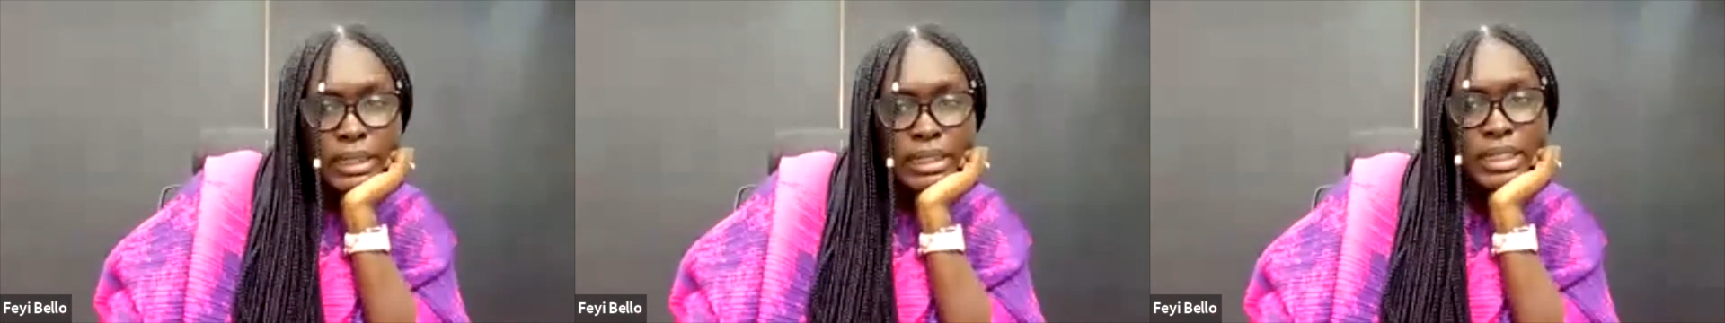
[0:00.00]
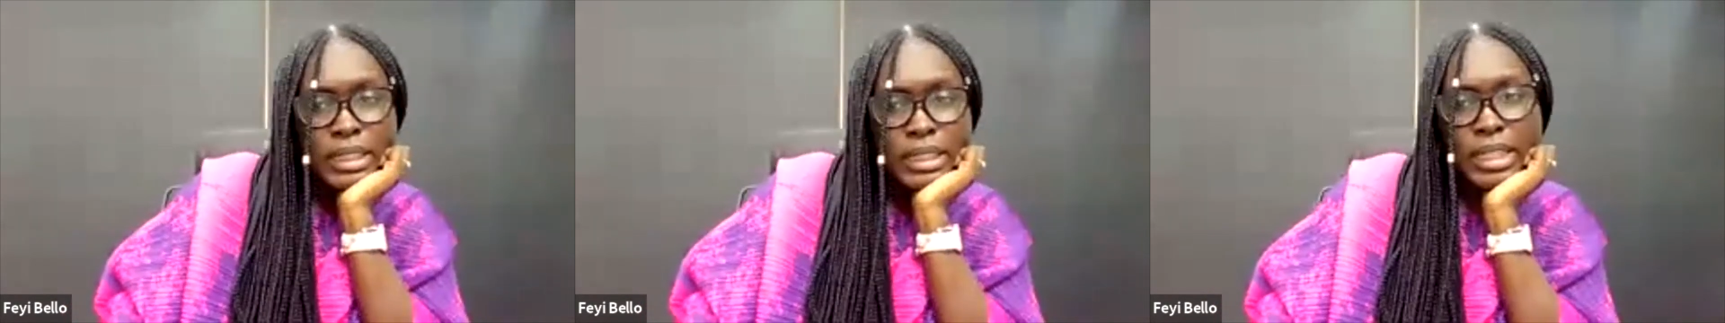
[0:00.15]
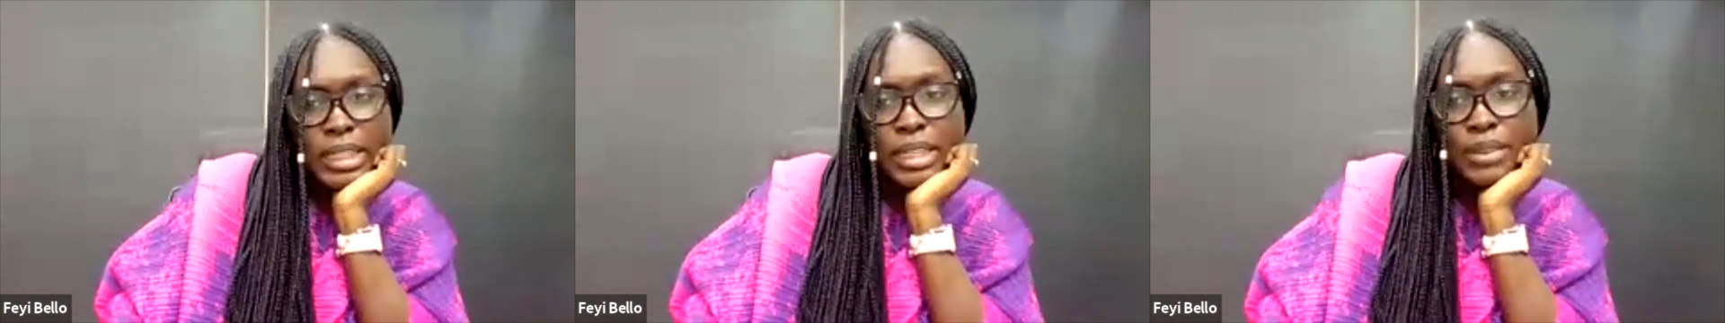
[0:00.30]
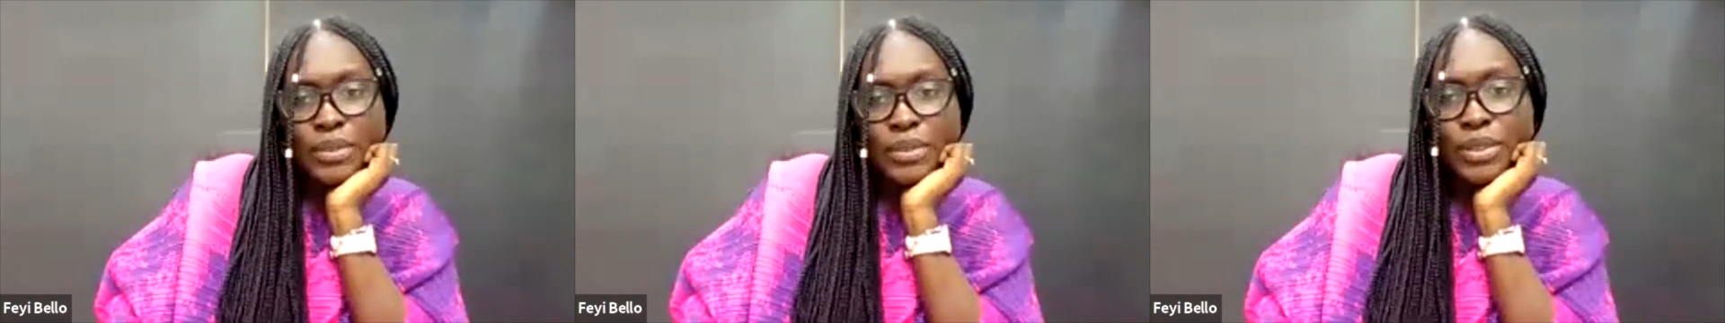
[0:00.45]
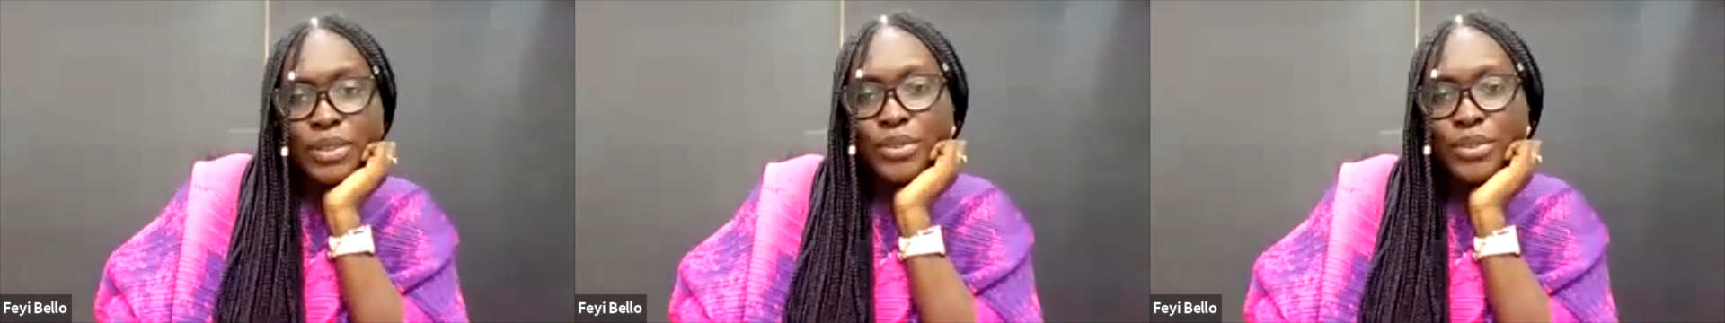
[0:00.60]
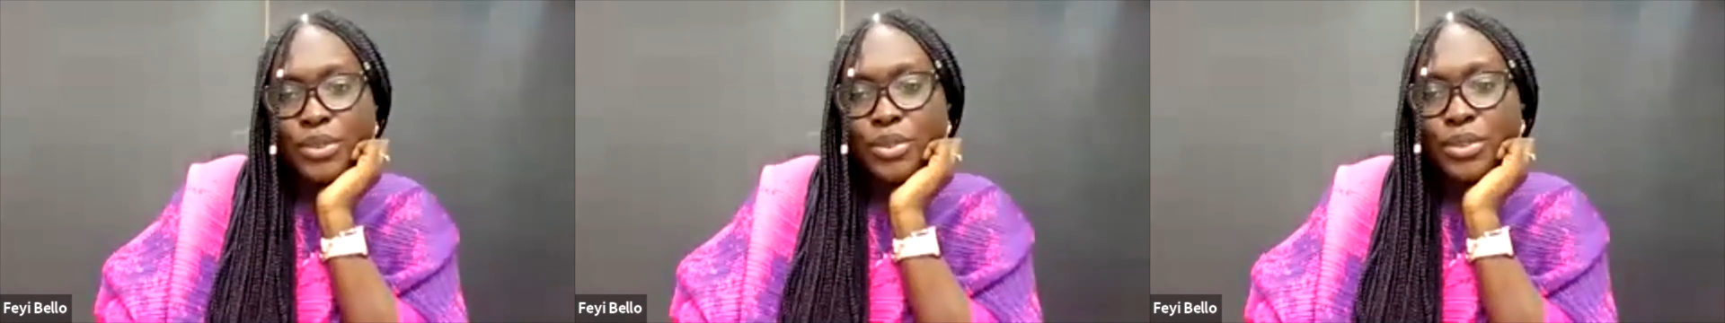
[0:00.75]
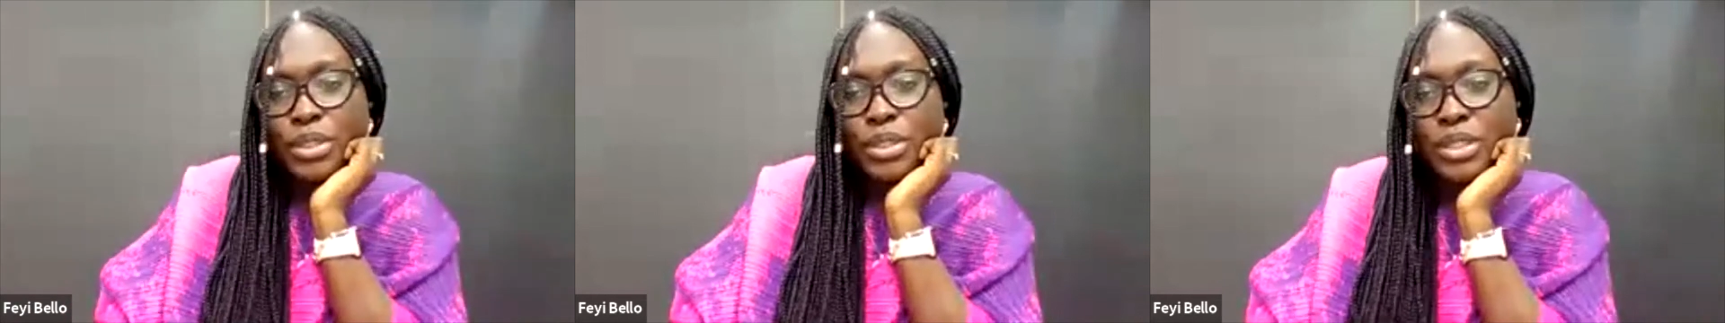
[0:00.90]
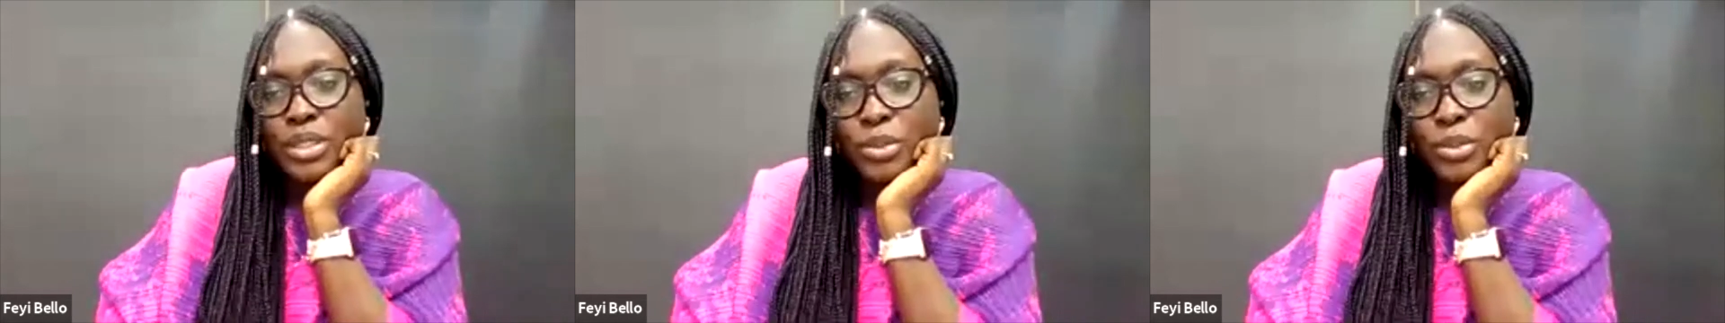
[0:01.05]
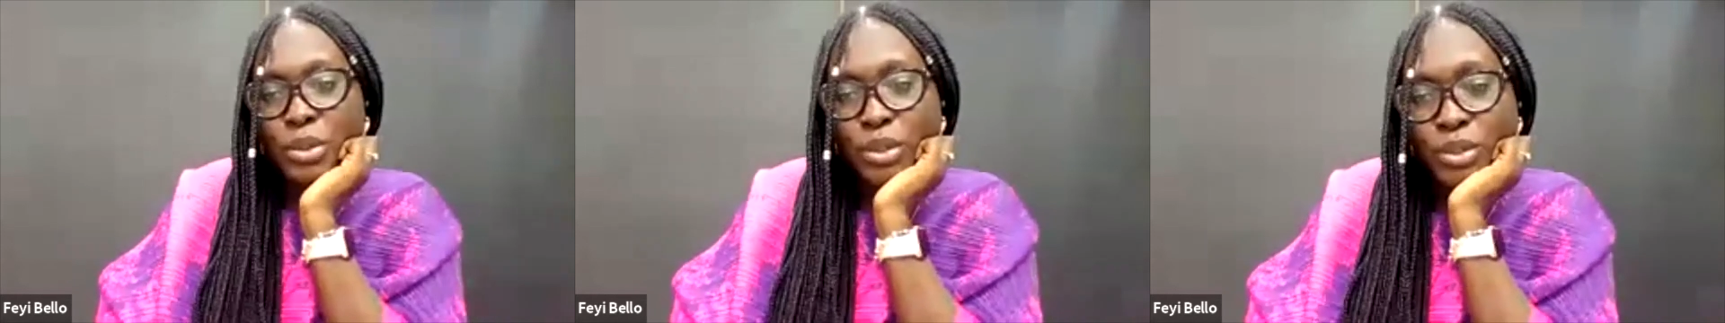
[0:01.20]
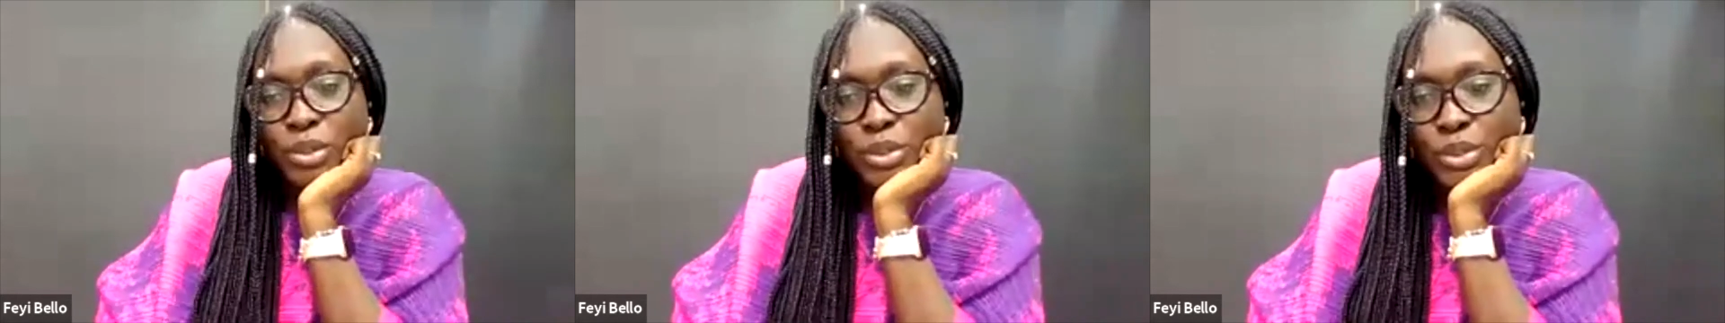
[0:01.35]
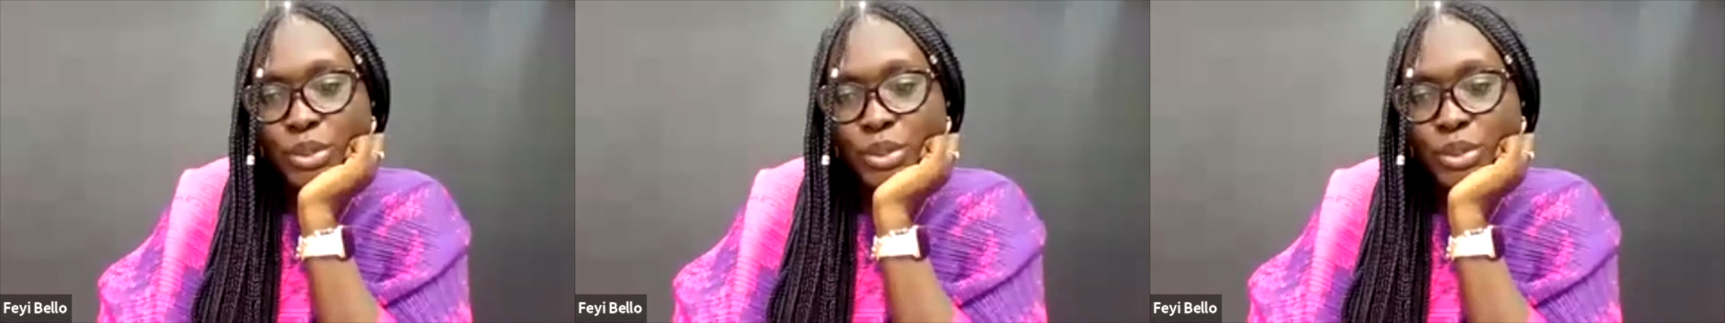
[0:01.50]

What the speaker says: I didn't feel this one.